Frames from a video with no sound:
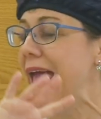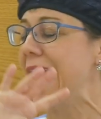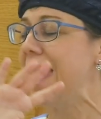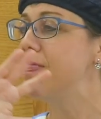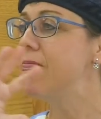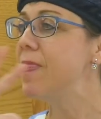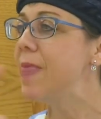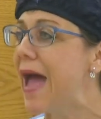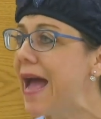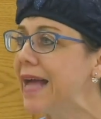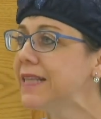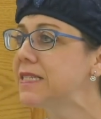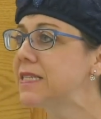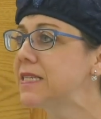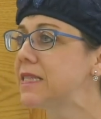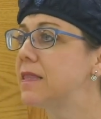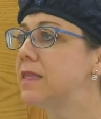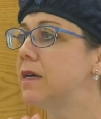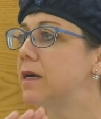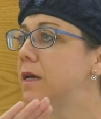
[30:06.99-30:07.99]
And that's
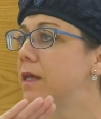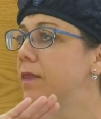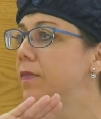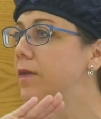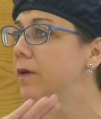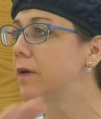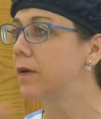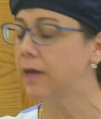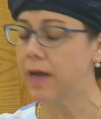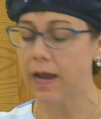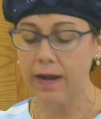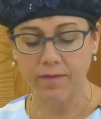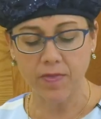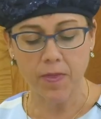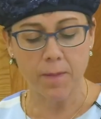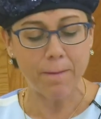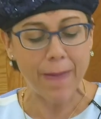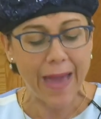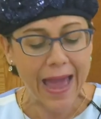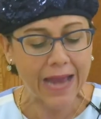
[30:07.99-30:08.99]
the, the kind of
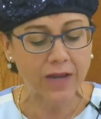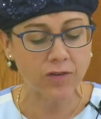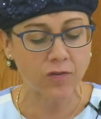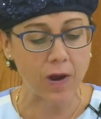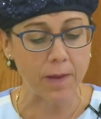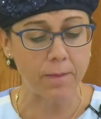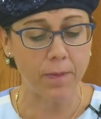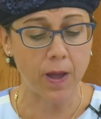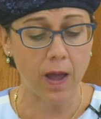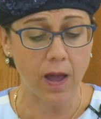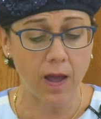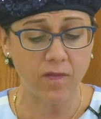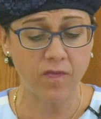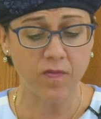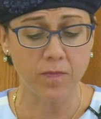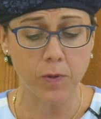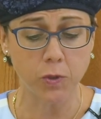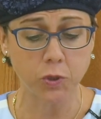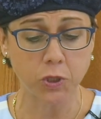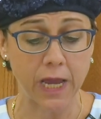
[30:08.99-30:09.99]
the backdrop of
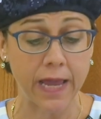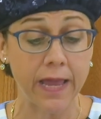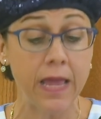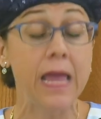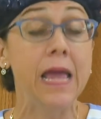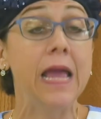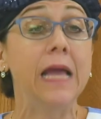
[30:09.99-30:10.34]
Moshe.